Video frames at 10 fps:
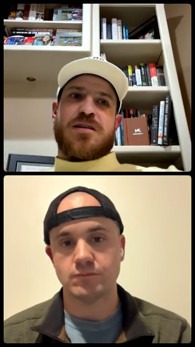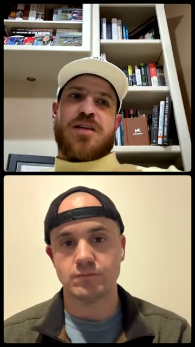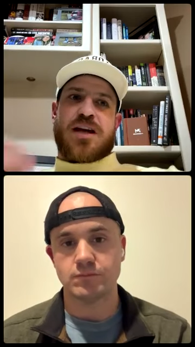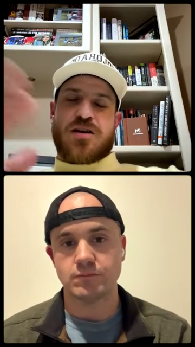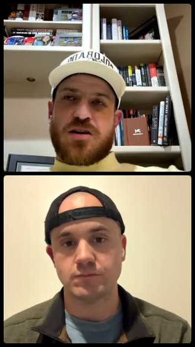
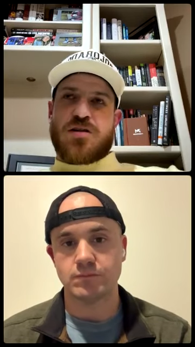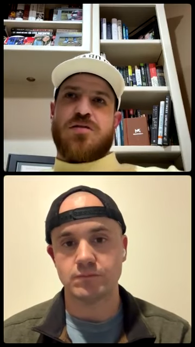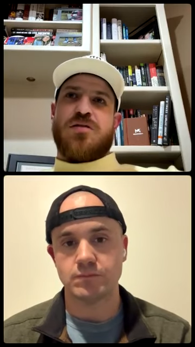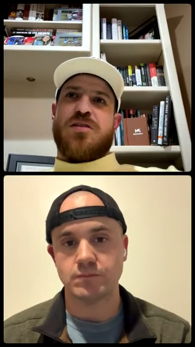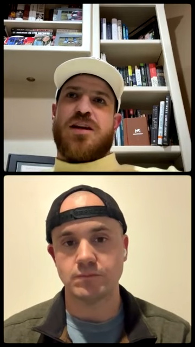Speaker 1: they
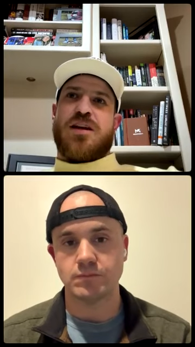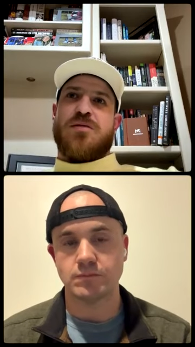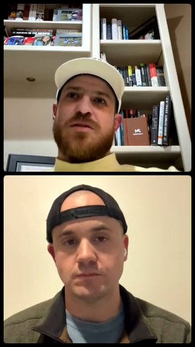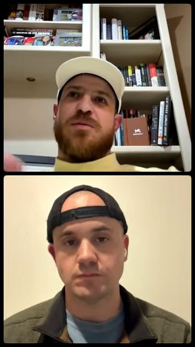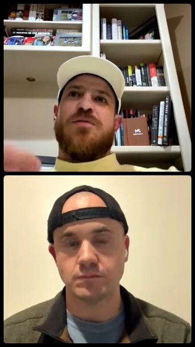knew that he
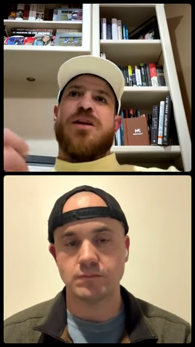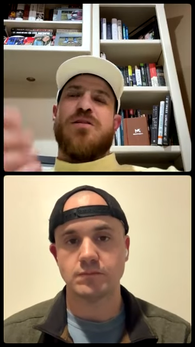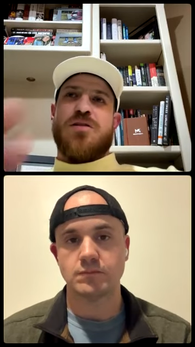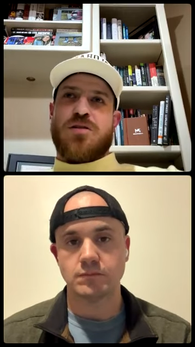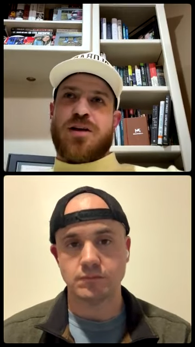was believer. They
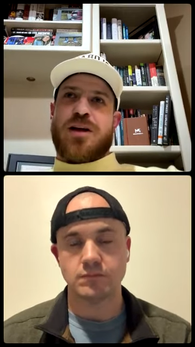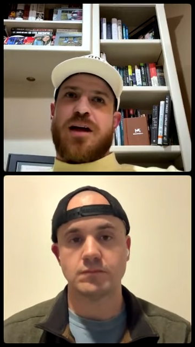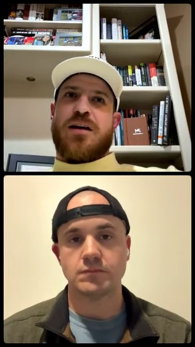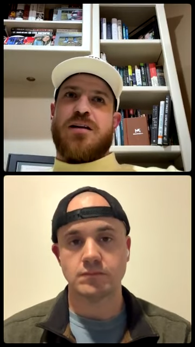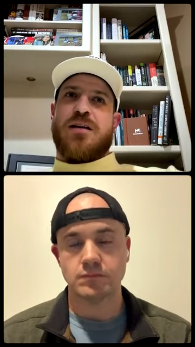knew he
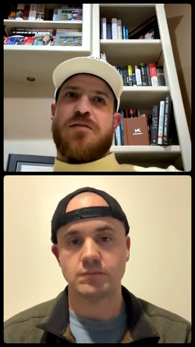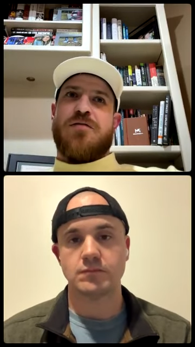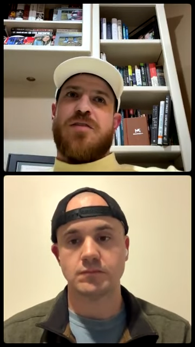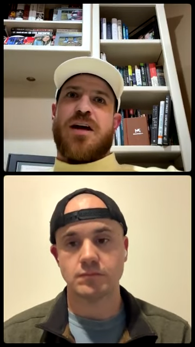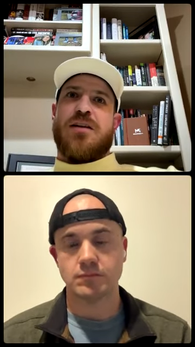had that
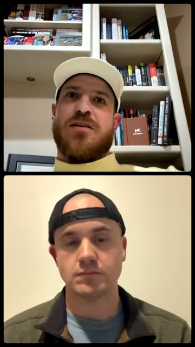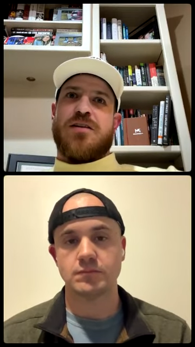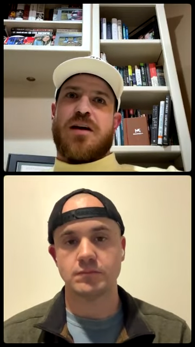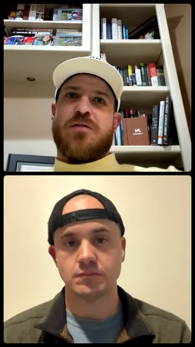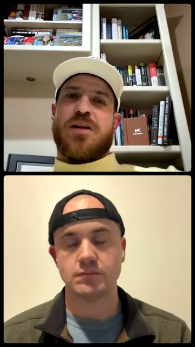faith
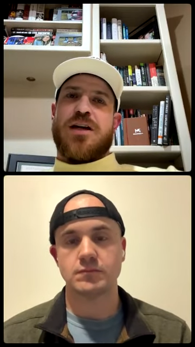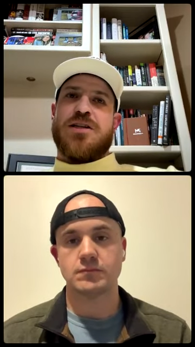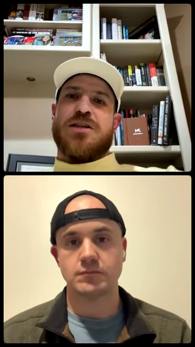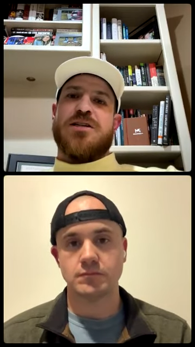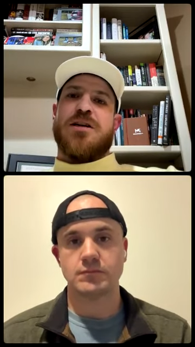and that
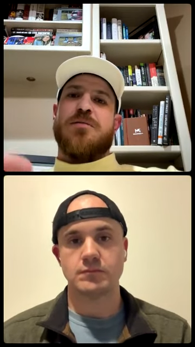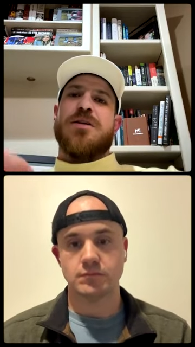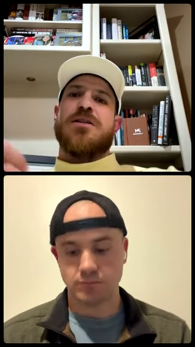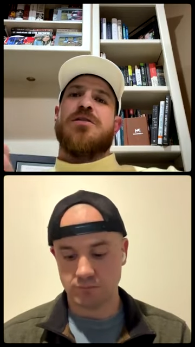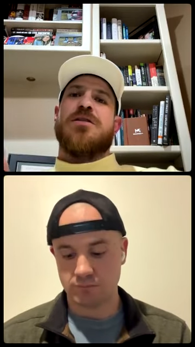relationship.
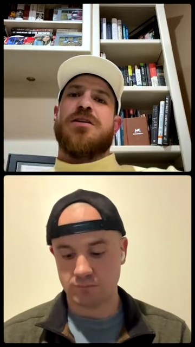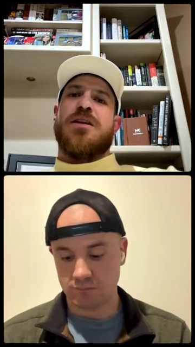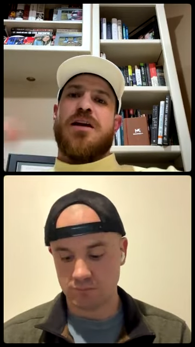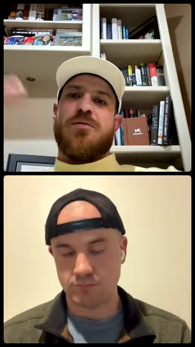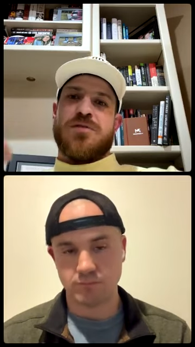And so
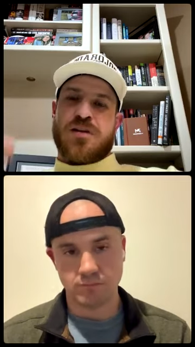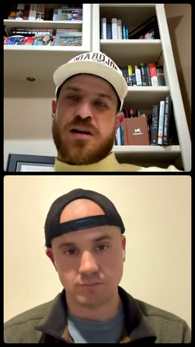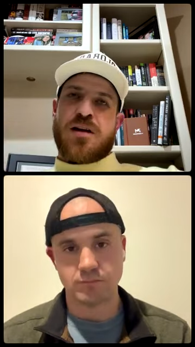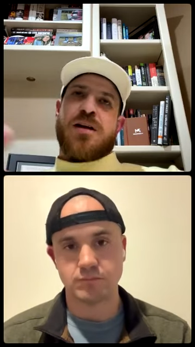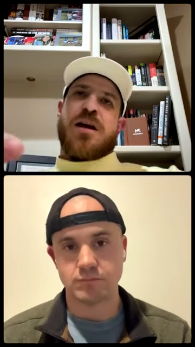he was
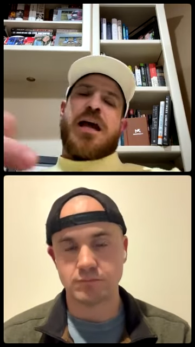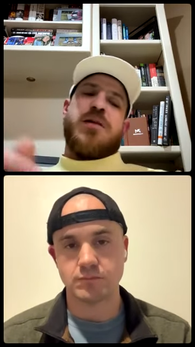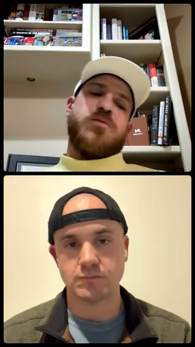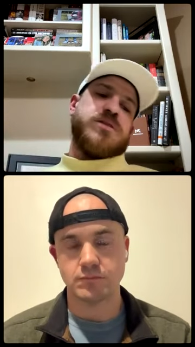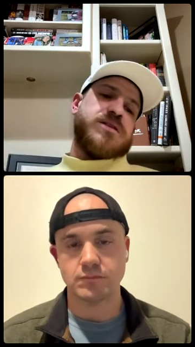
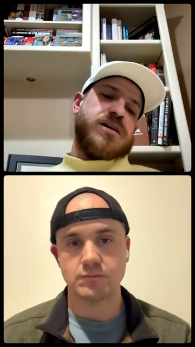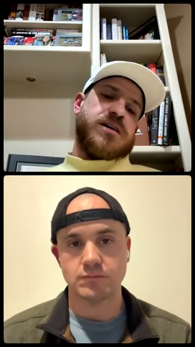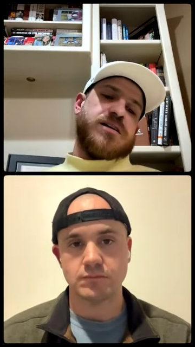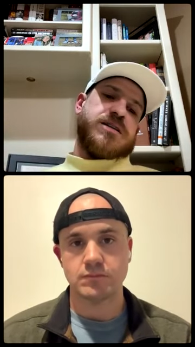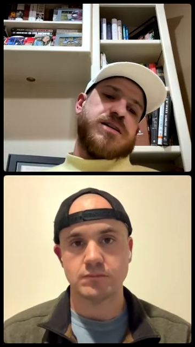able
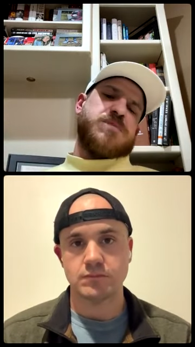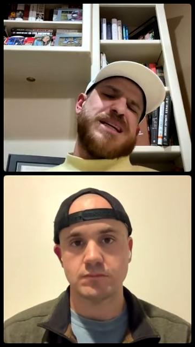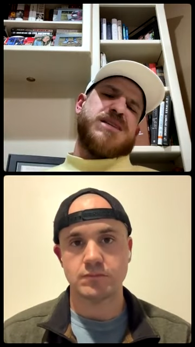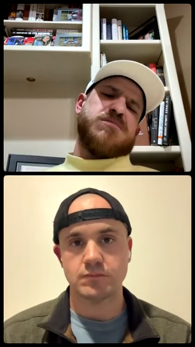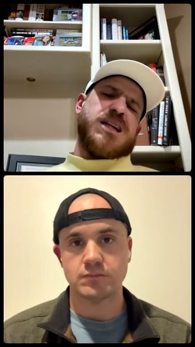to to
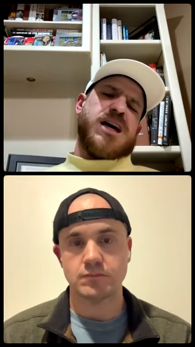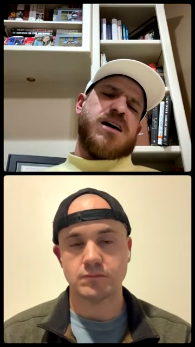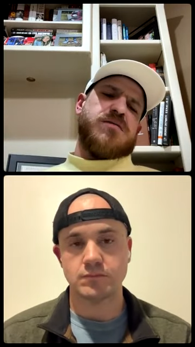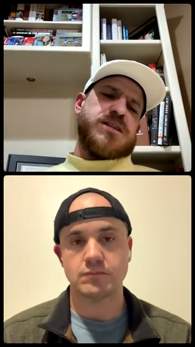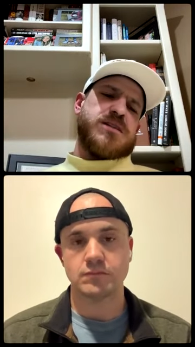speak some
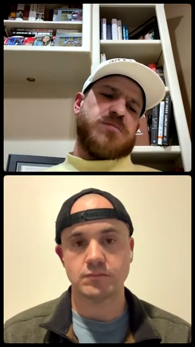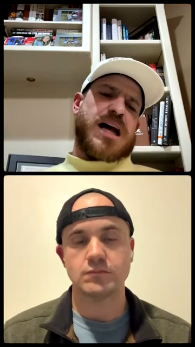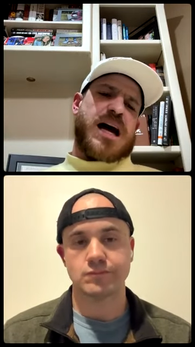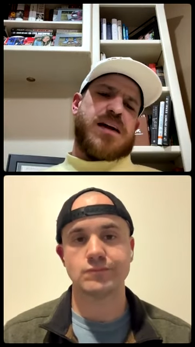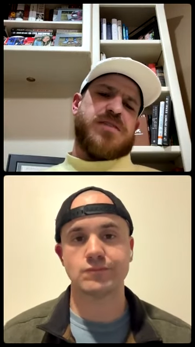love and some
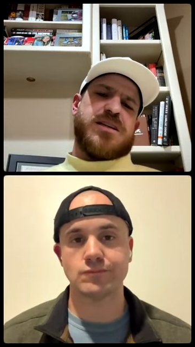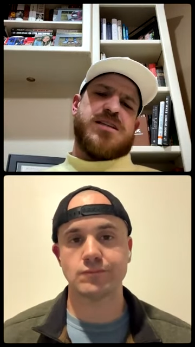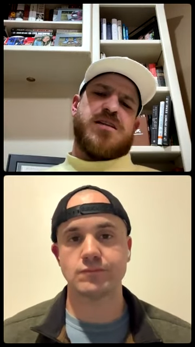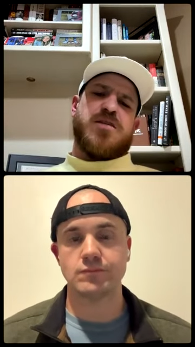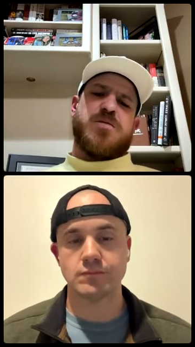life
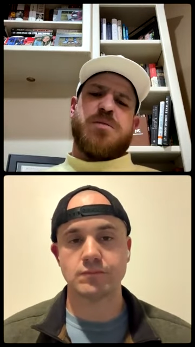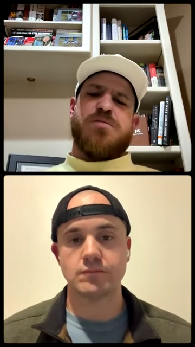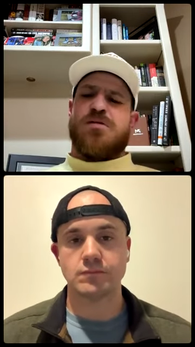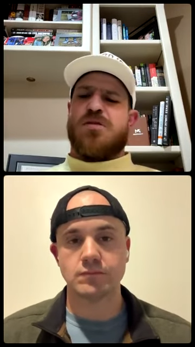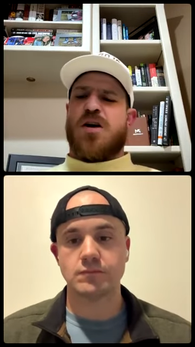into those
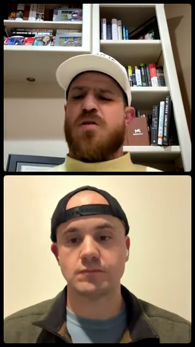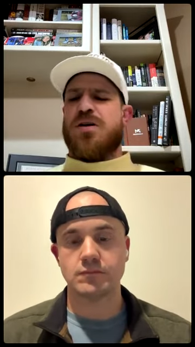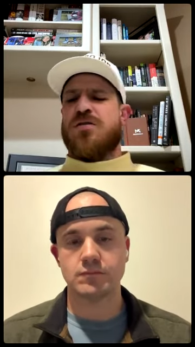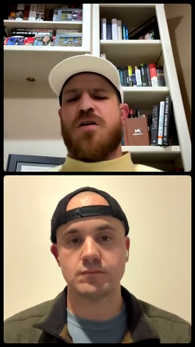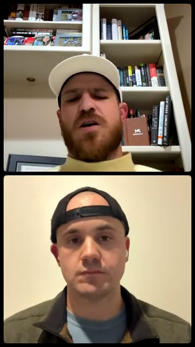people who are
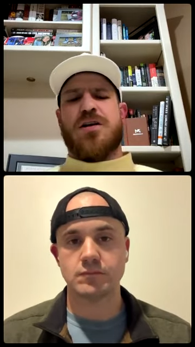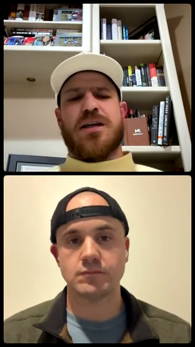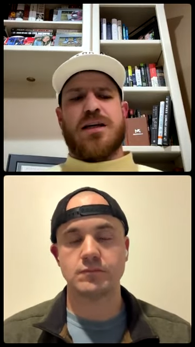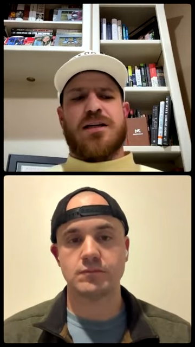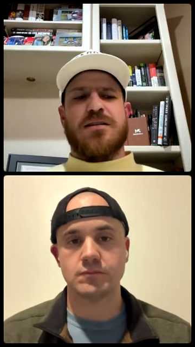going through hard
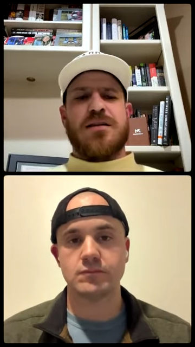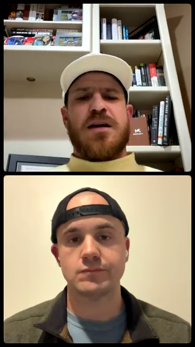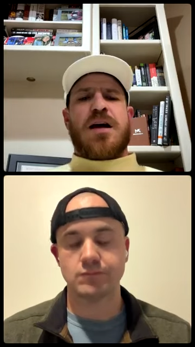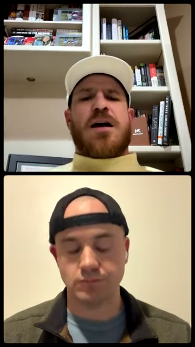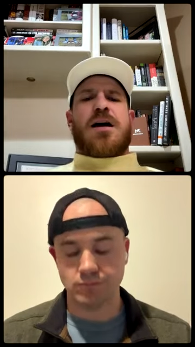things.
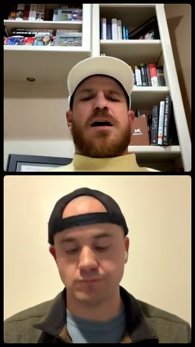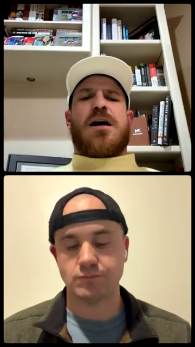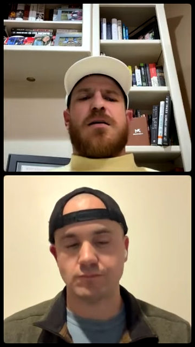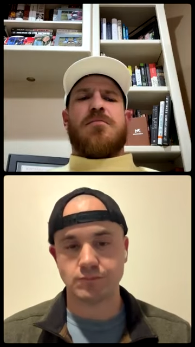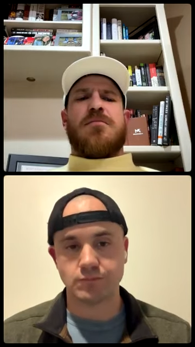
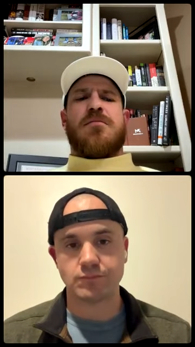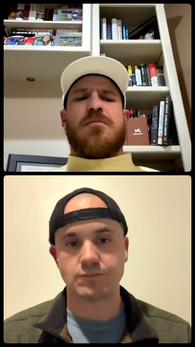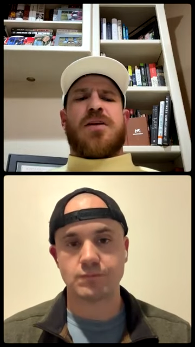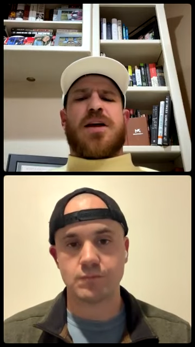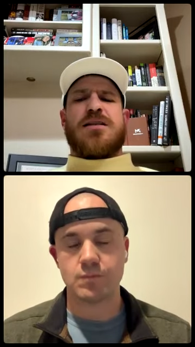Um,
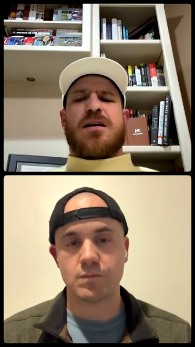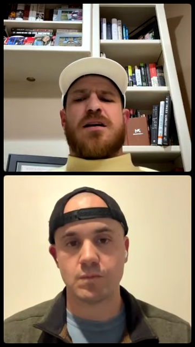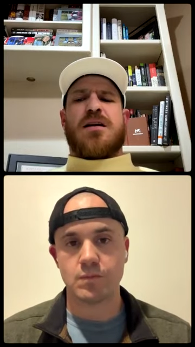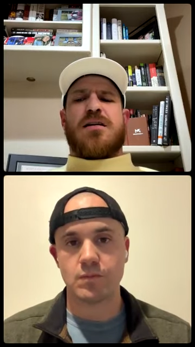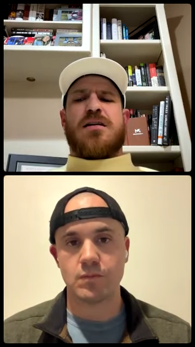and that's a
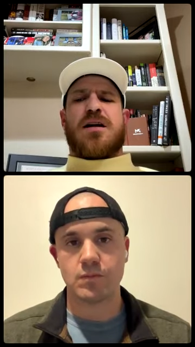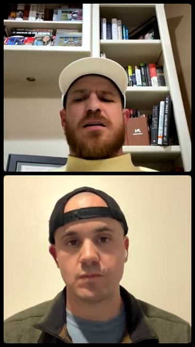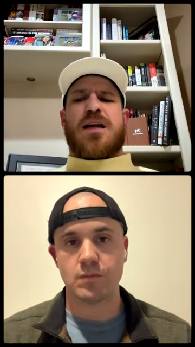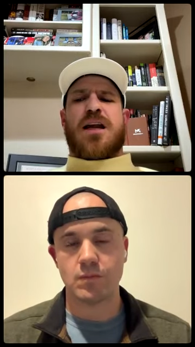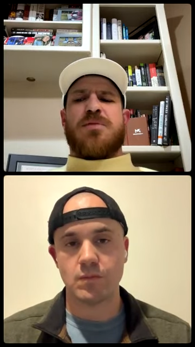uh,
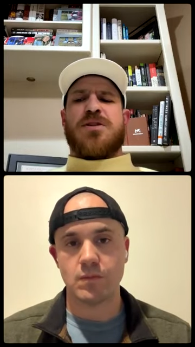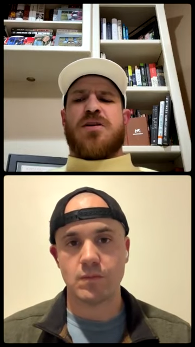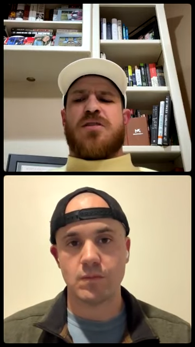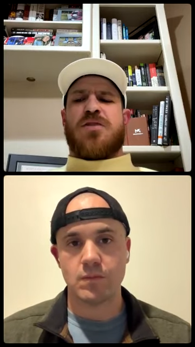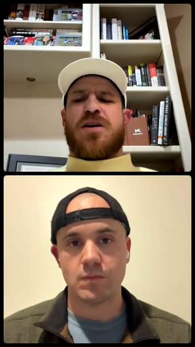that
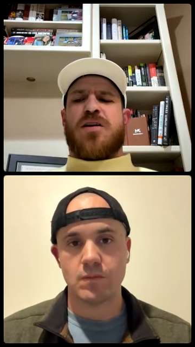episode. If you go